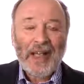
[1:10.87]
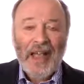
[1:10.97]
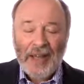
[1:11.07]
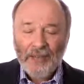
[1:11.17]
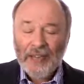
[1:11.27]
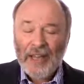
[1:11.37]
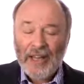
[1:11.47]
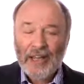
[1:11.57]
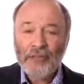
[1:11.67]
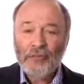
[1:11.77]

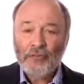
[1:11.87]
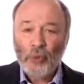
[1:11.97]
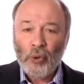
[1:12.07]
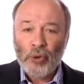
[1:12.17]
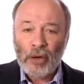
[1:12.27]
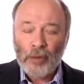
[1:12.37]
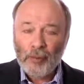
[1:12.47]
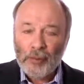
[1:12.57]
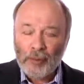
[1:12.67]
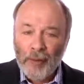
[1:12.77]
advocating for
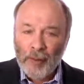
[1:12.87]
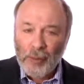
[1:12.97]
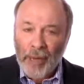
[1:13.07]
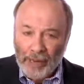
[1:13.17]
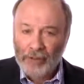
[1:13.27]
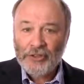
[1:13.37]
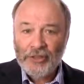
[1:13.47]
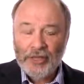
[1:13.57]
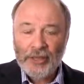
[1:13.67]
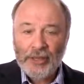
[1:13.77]
a
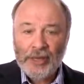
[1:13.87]
policy